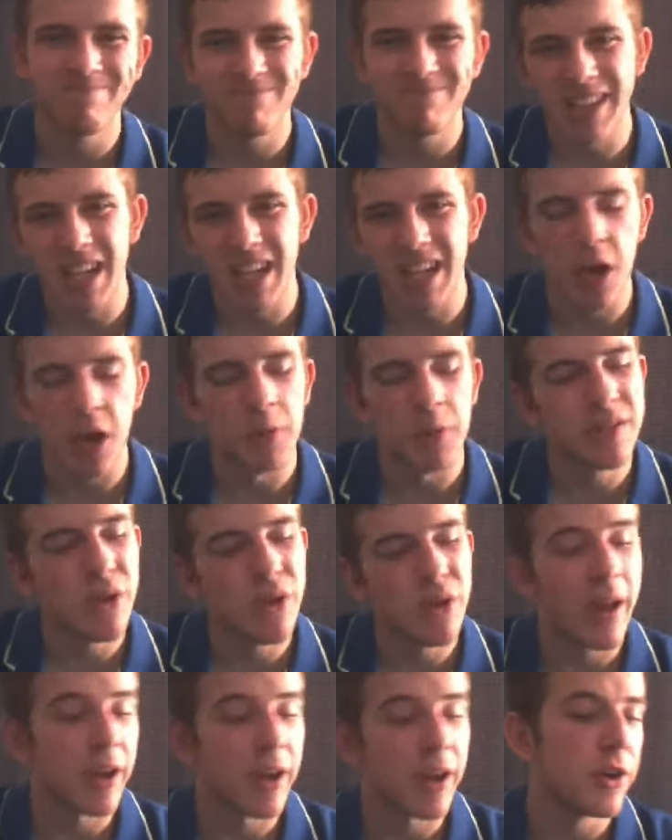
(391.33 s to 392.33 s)
you know it's not
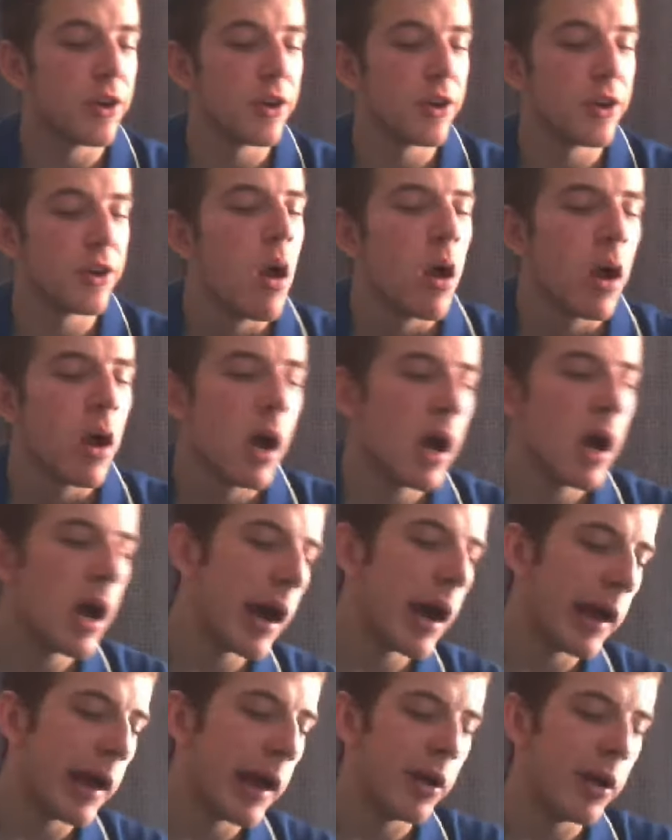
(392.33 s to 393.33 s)
that good.
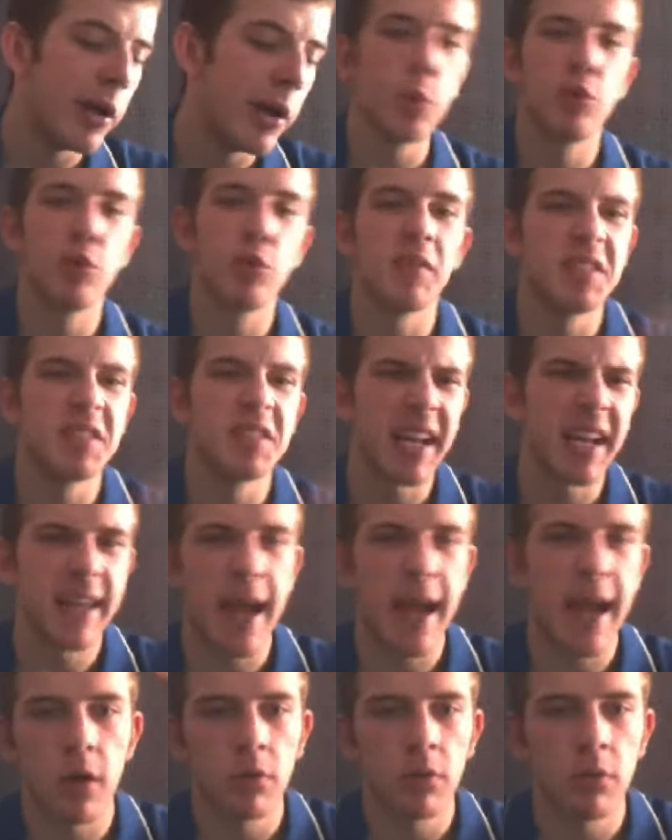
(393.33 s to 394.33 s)
And I would rather take it
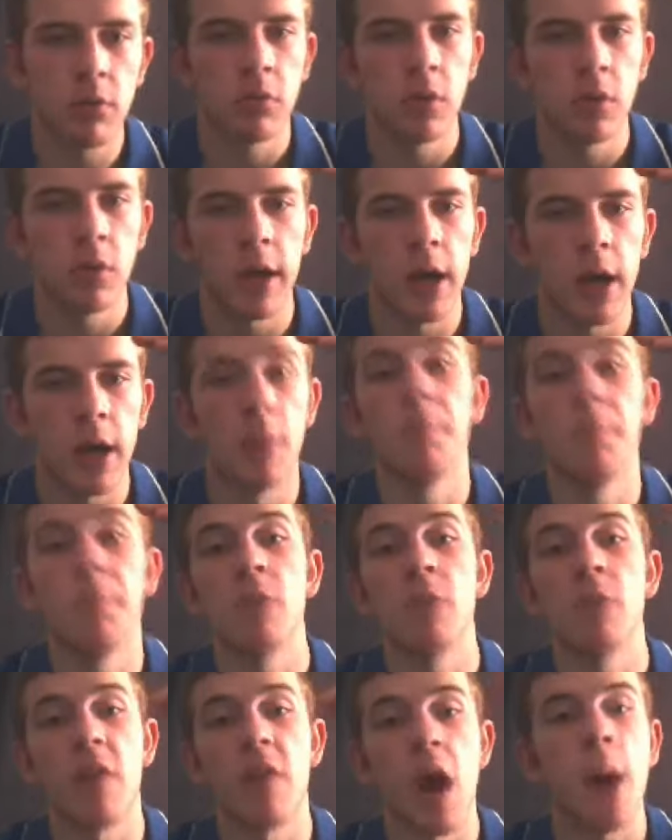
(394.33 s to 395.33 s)
down,
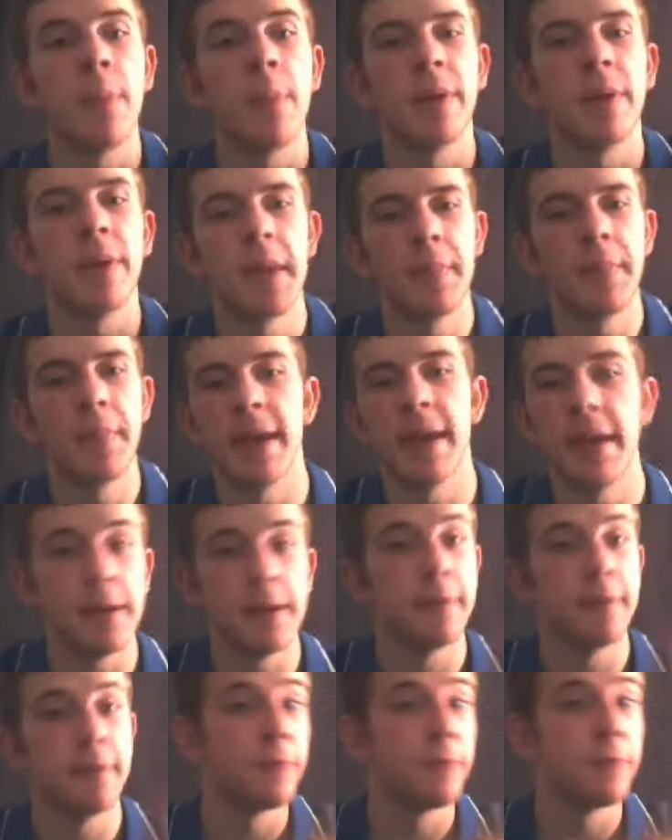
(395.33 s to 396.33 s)
well, up an AP
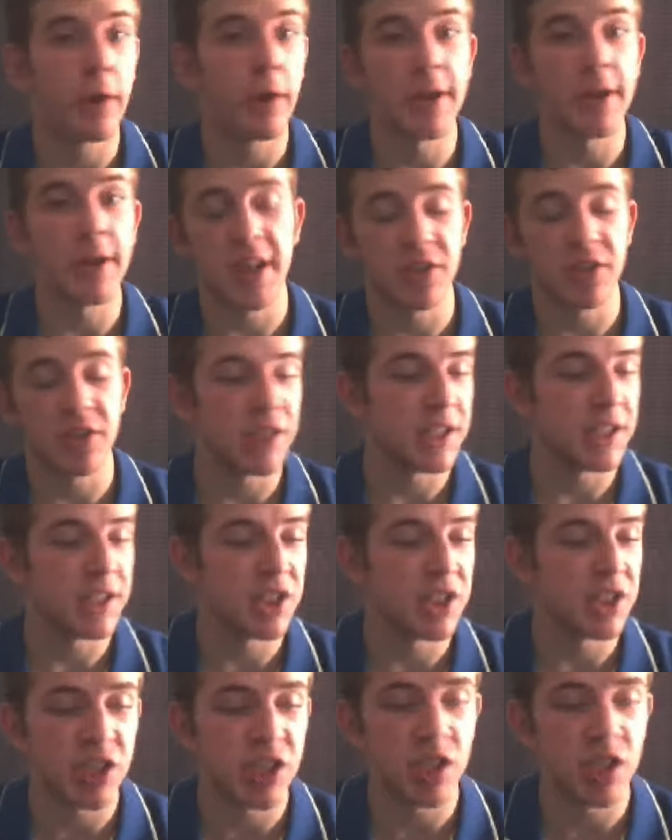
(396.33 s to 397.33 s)
for that extra 6
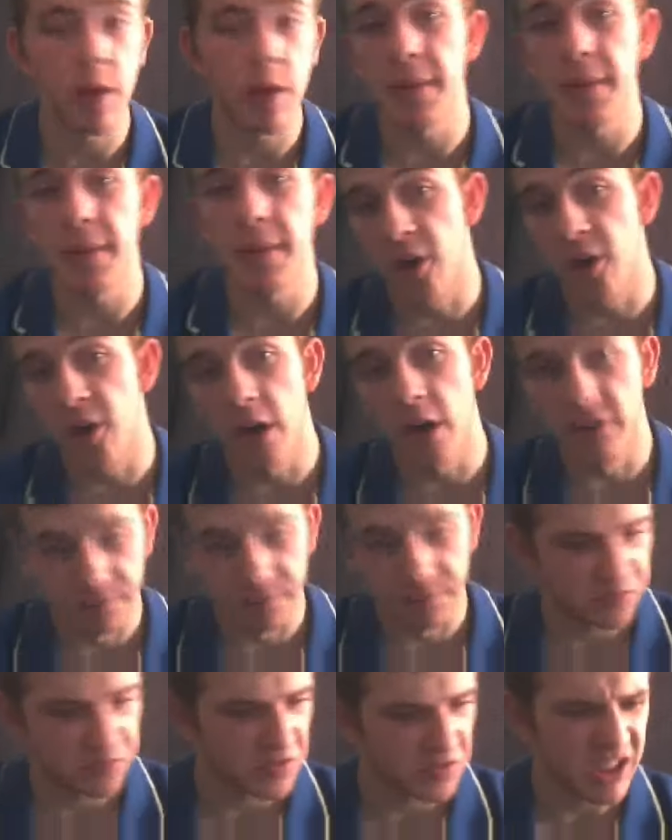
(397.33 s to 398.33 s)
inches, so AP5.
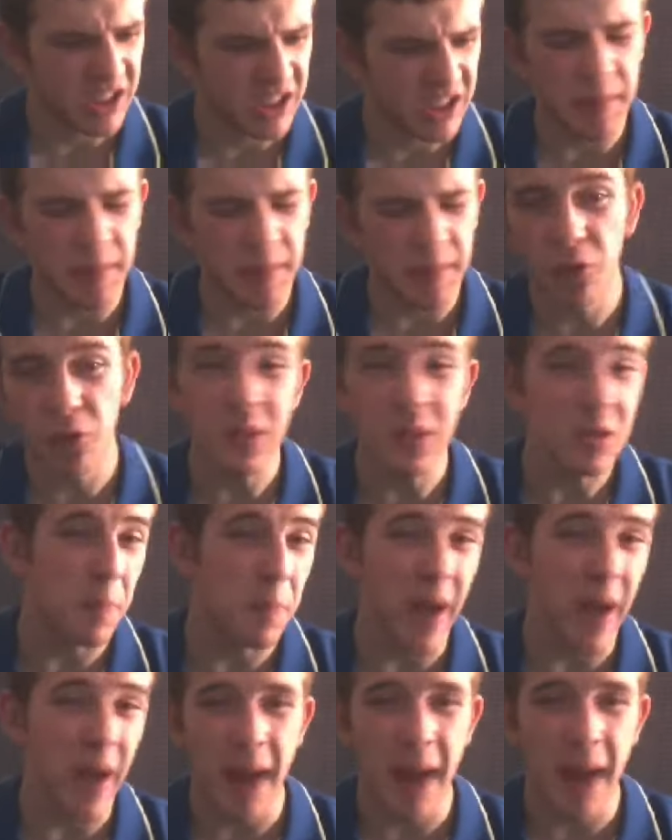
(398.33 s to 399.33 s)
Because AP4 is not
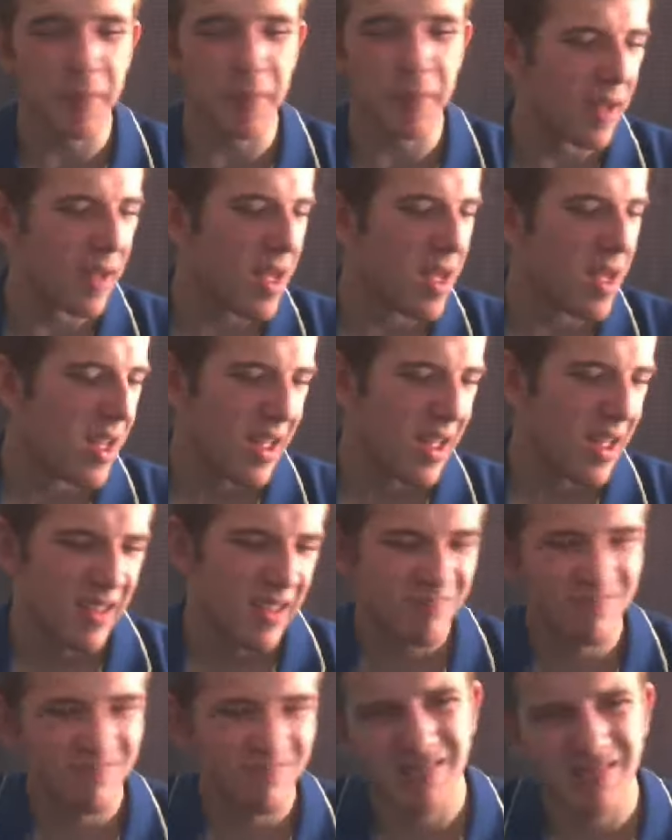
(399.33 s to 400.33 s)
bad, but
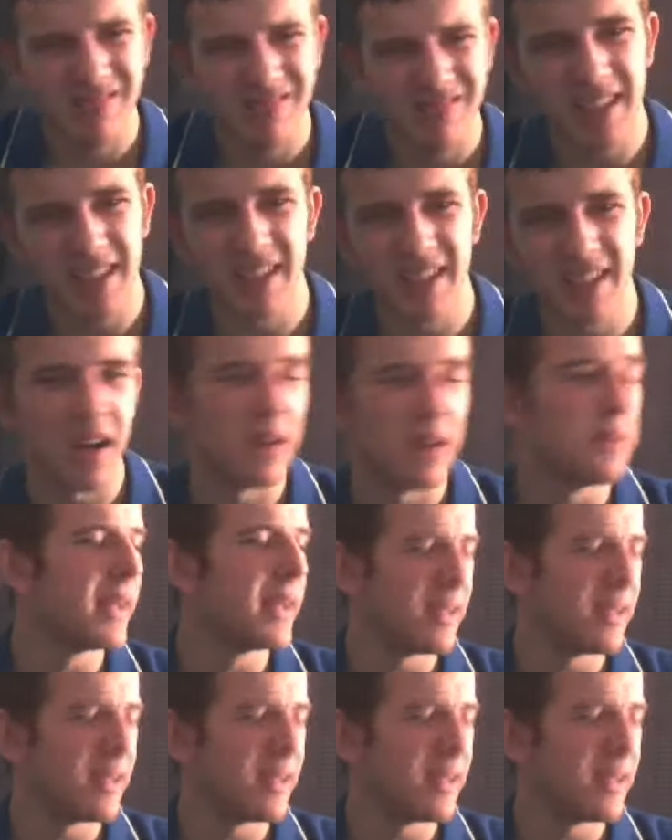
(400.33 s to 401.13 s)
you know,